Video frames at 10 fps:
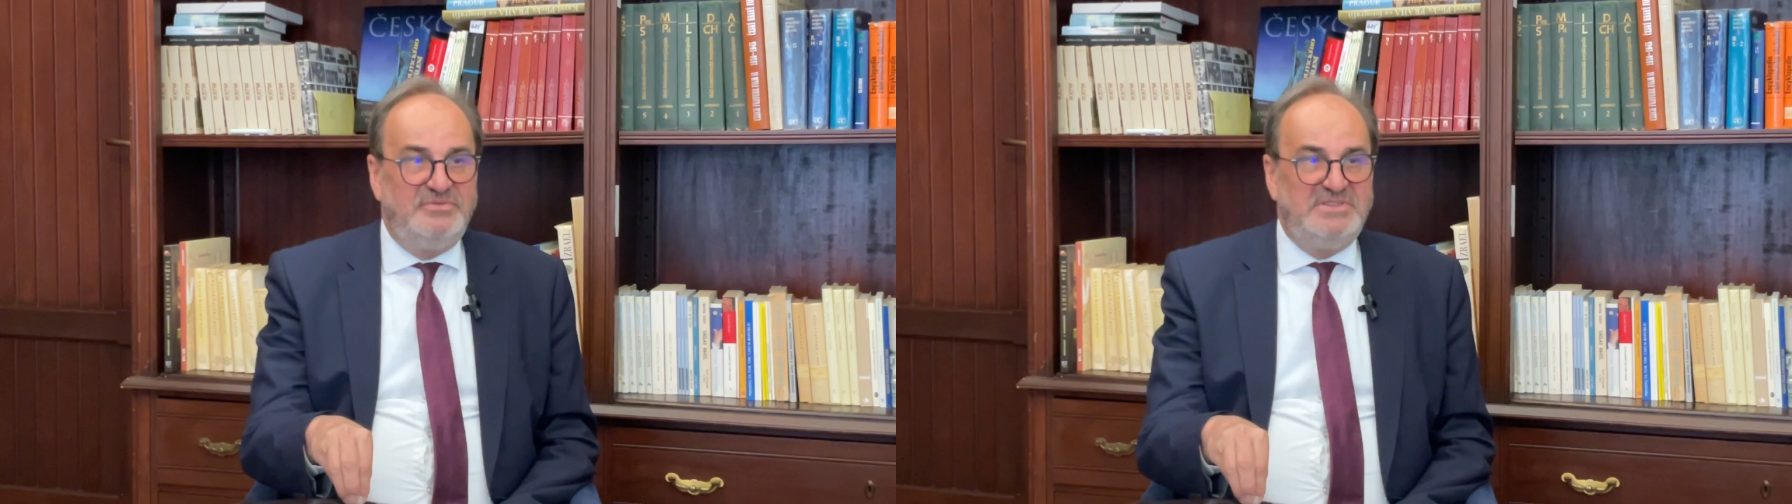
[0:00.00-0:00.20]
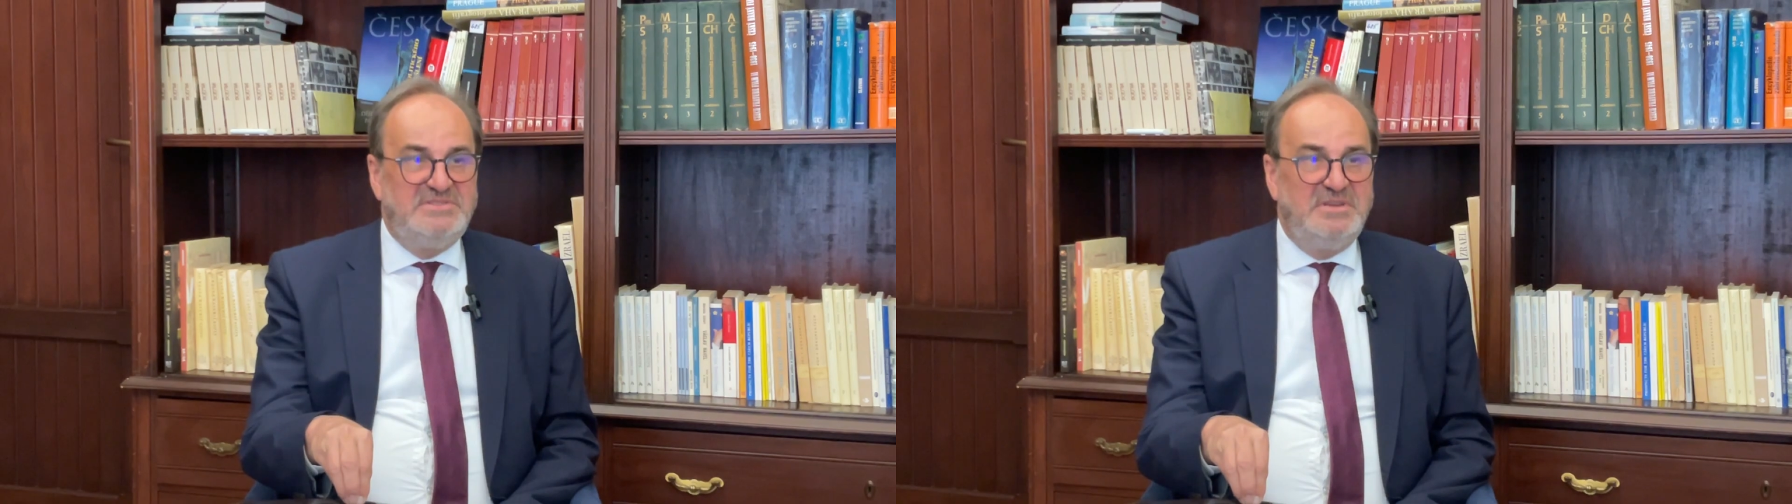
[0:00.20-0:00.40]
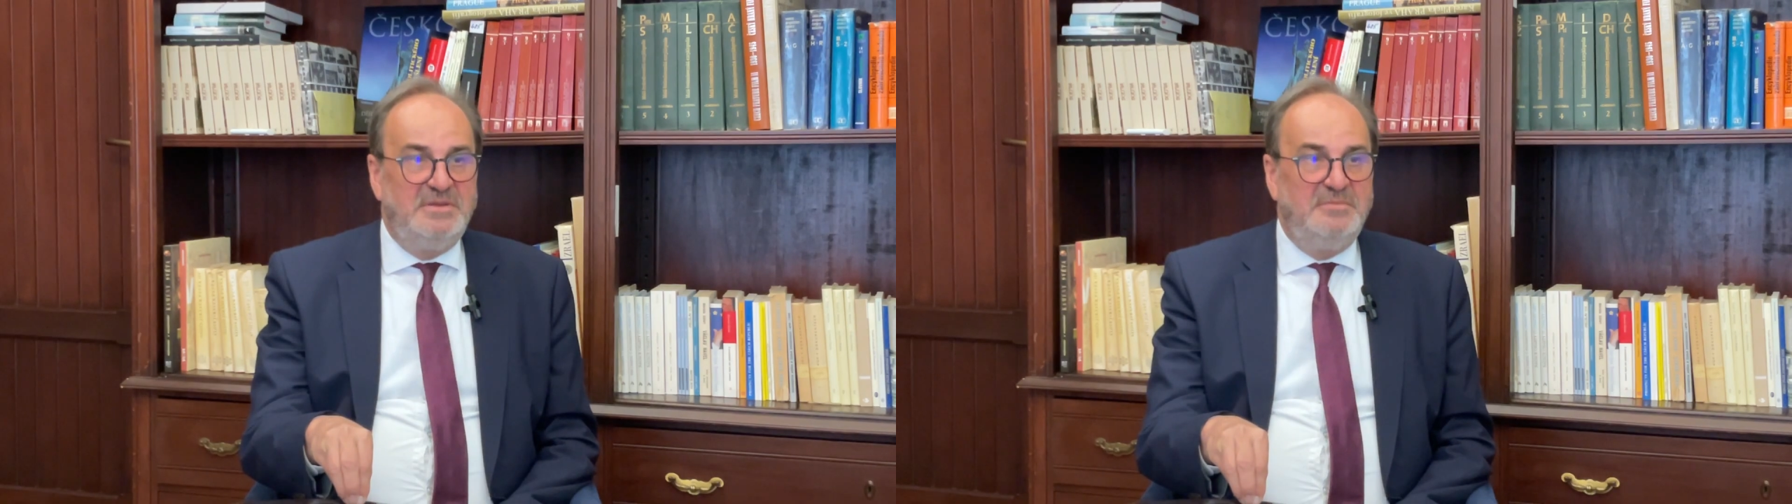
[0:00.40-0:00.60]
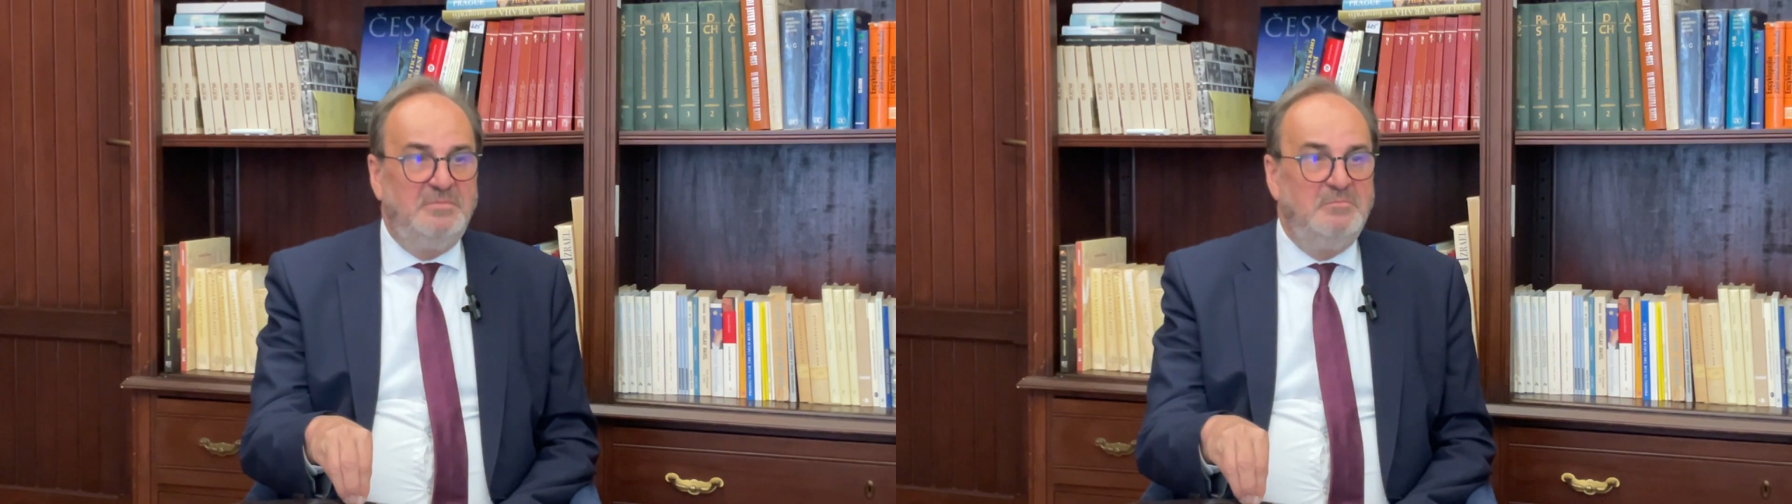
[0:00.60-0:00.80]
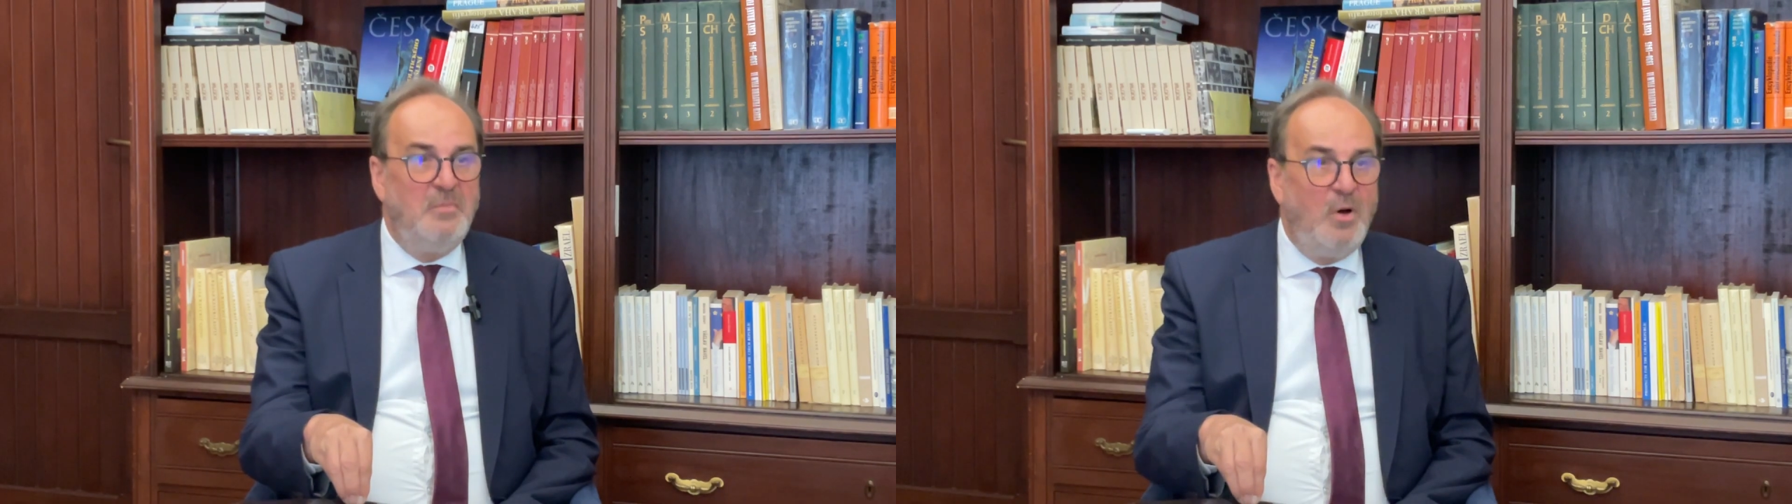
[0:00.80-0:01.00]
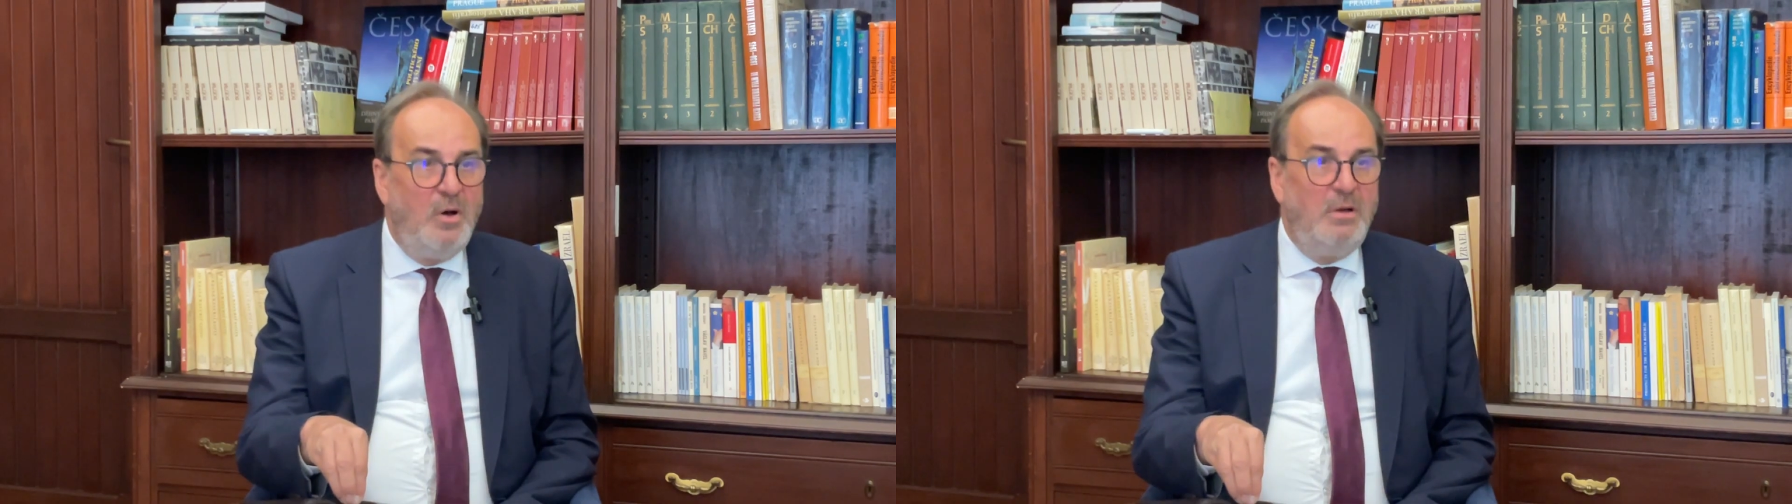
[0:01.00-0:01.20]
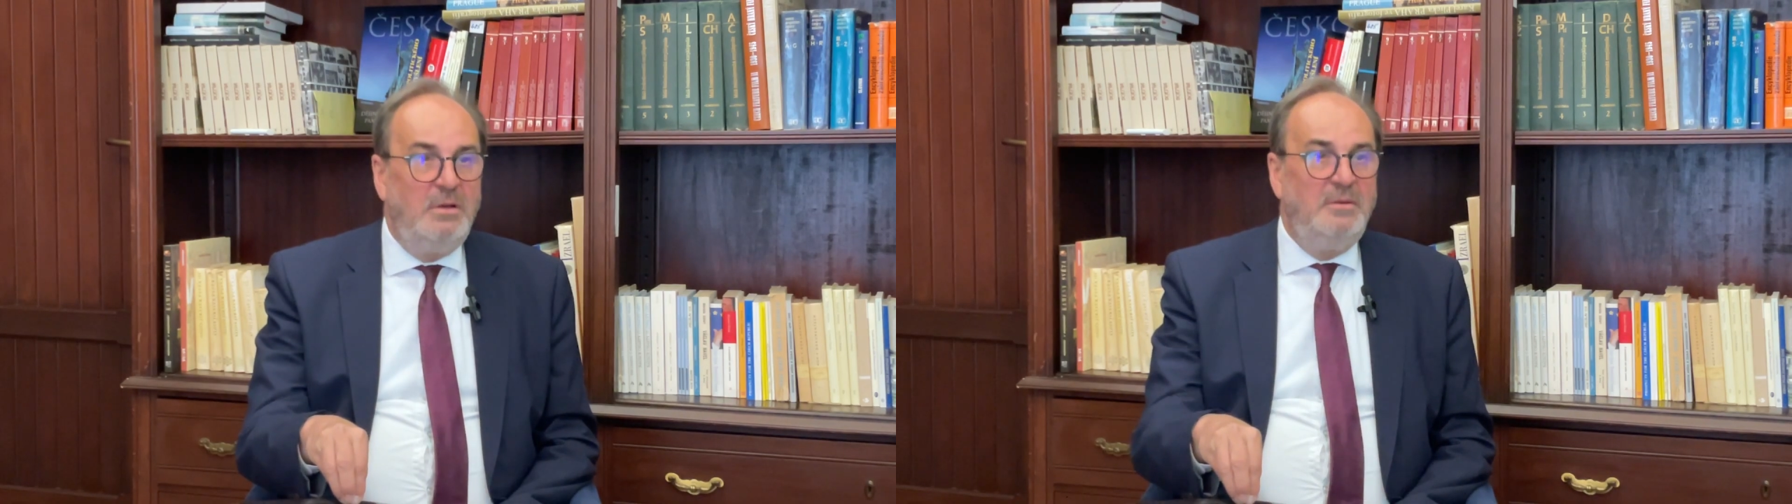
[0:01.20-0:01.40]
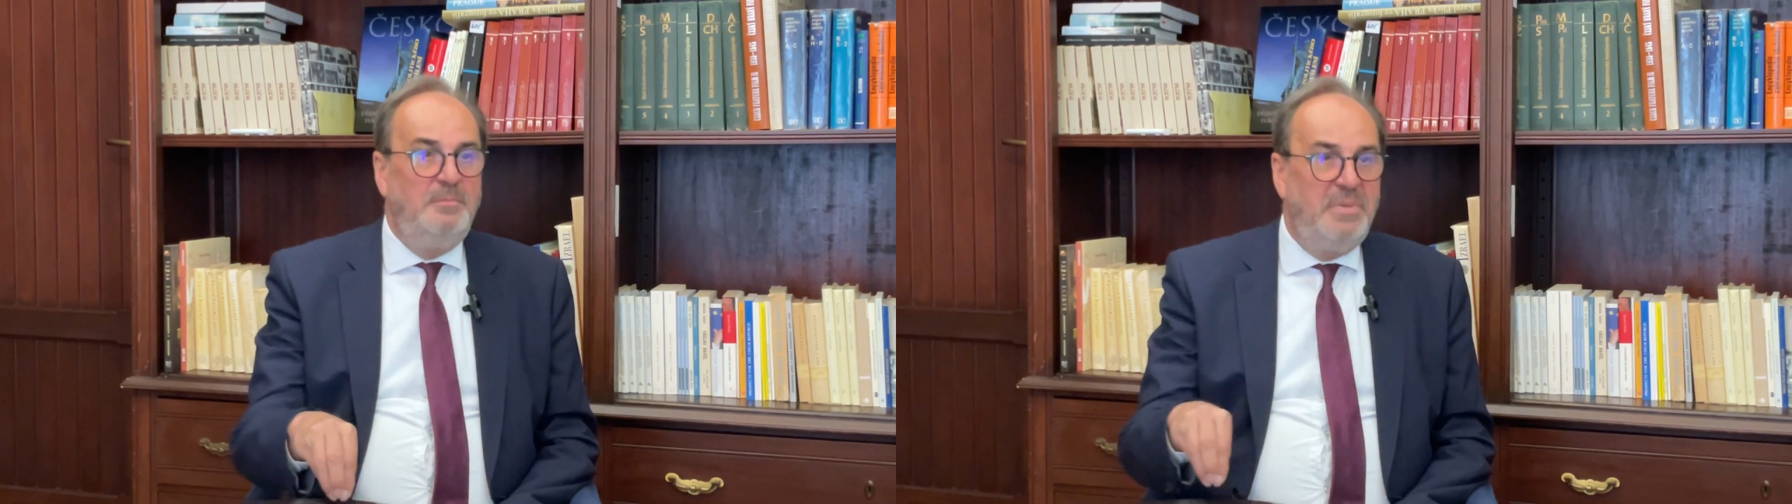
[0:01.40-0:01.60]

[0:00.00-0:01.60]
with the more